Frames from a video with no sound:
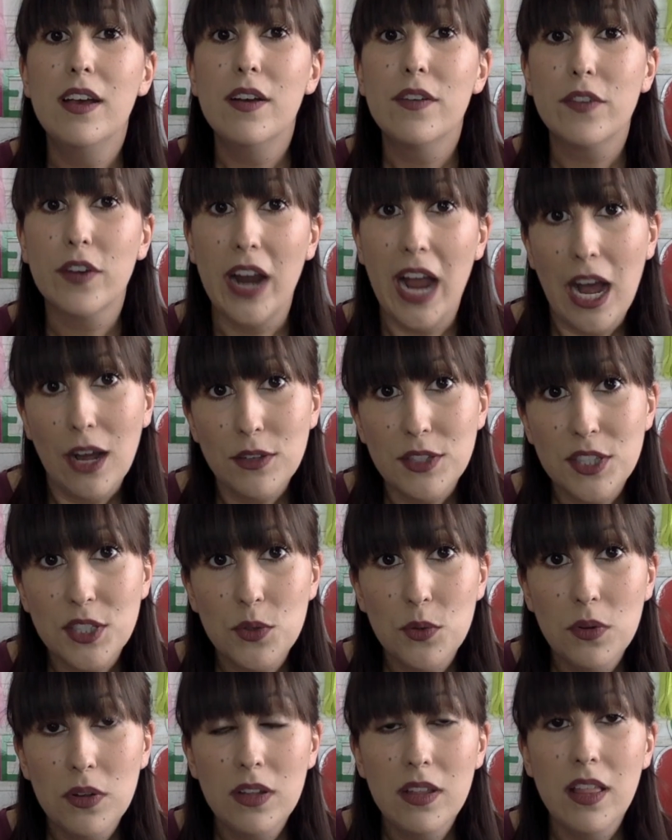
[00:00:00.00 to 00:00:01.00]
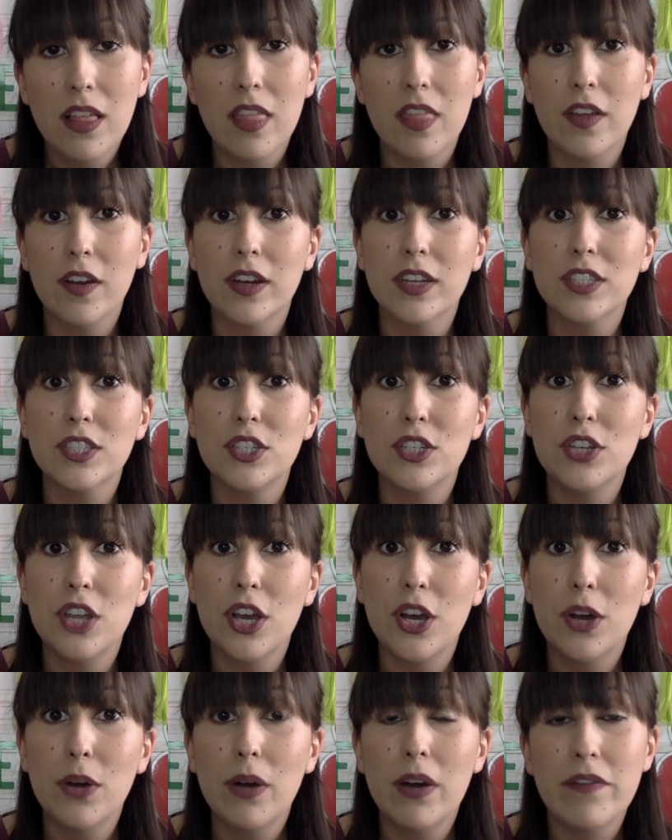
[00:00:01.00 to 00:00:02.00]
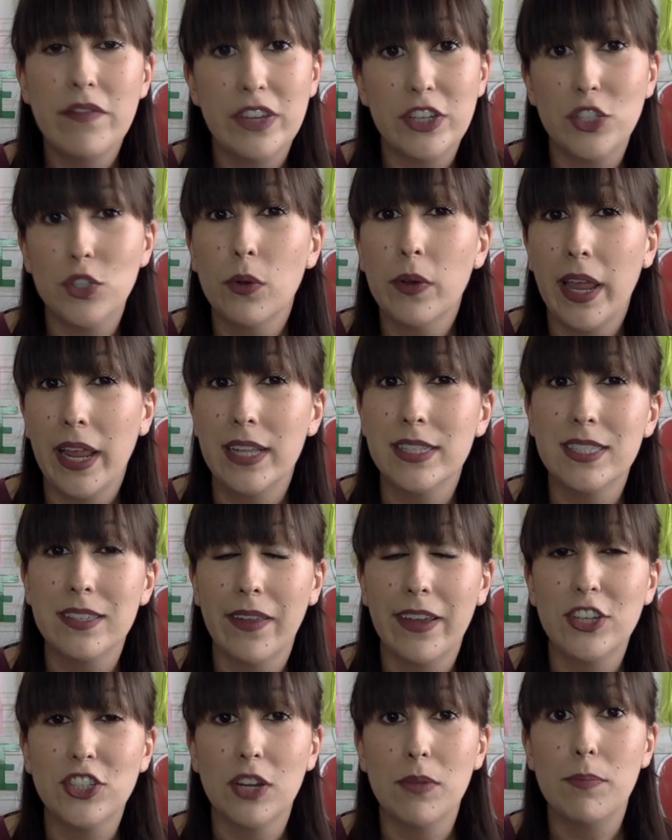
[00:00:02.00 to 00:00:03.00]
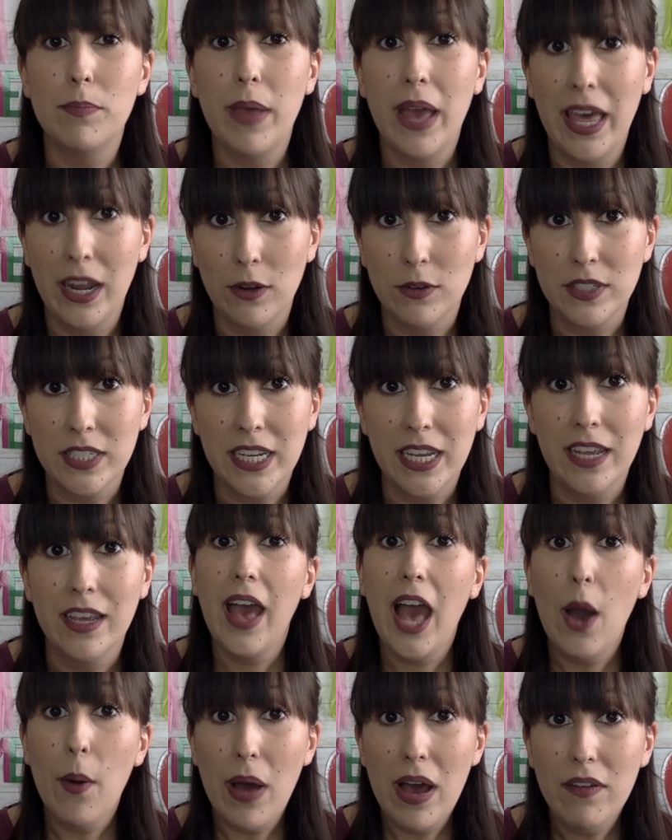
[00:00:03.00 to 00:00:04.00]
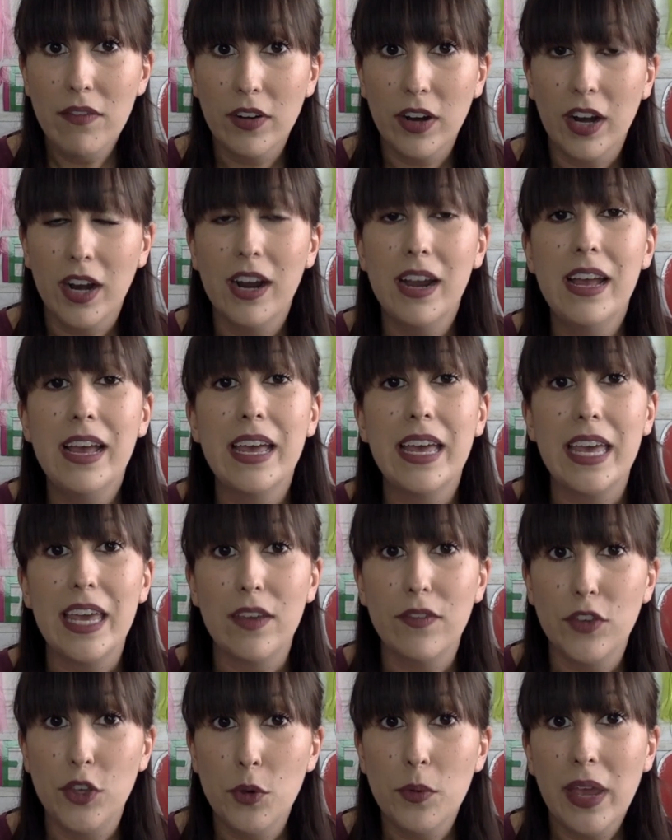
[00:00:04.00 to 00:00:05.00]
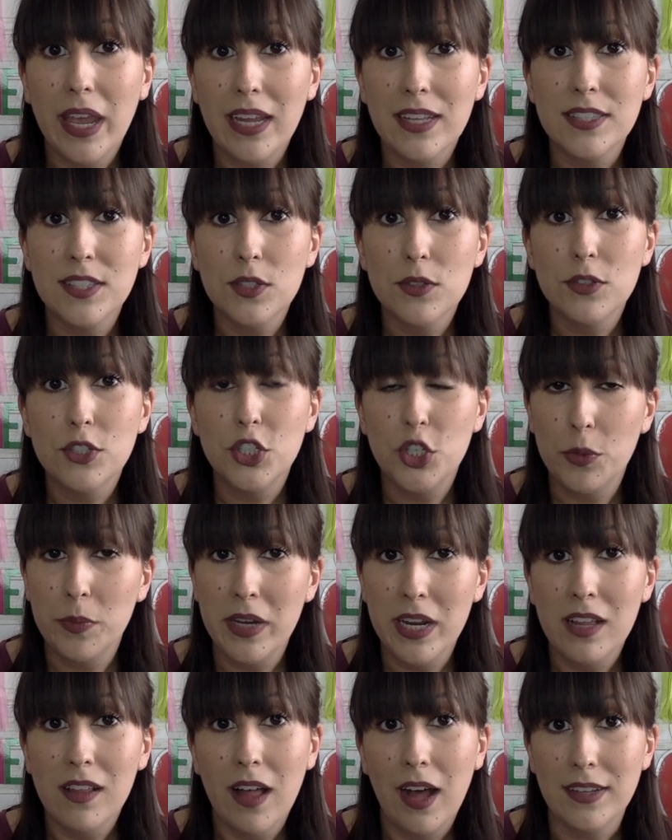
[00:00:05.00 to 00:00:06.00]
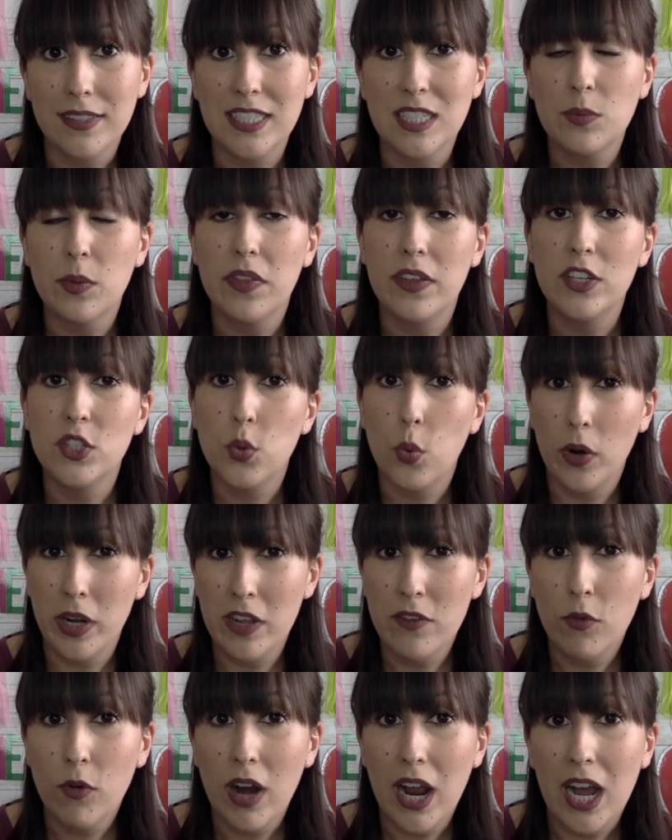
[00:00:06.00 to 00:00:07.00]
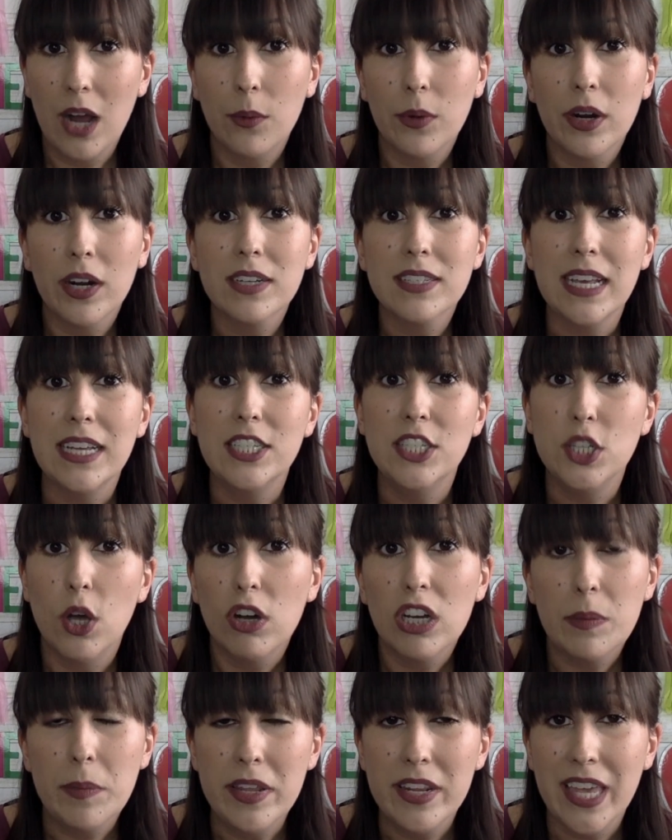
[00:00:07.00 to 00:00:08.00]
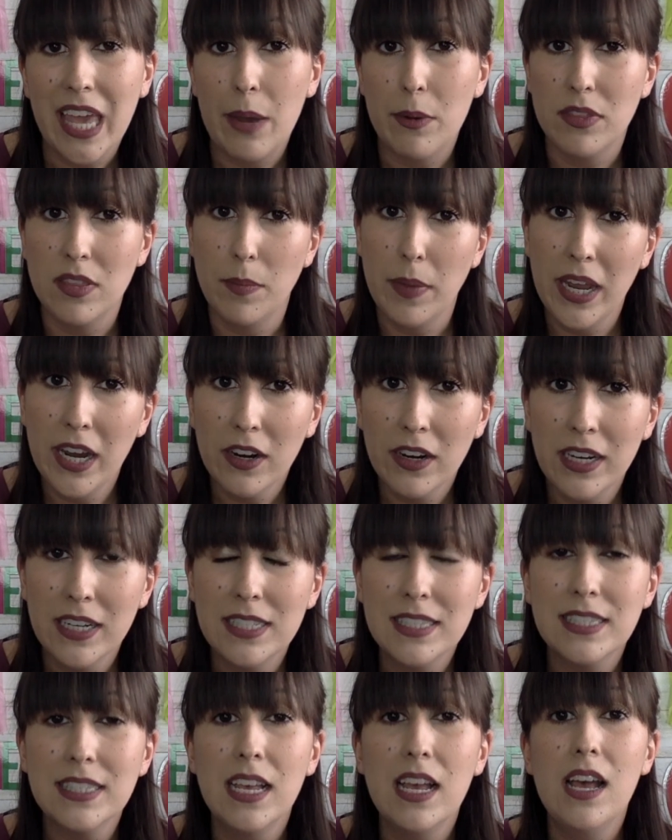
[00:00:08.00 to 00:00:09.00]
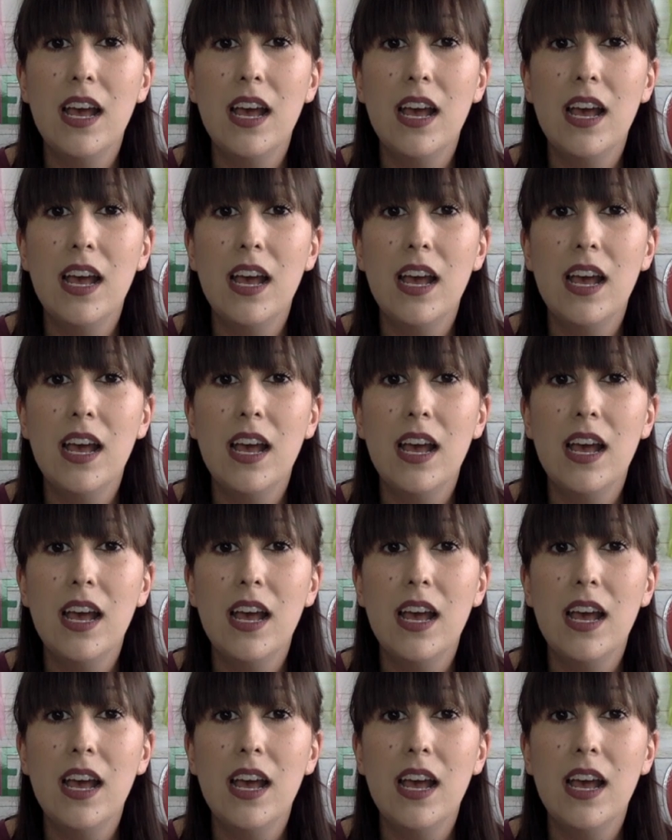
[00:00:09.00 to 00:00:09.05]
For Outschool, there is no official cancellation penalty. However, if you cancel too many classes within 24 hours and don't communicate with the parents,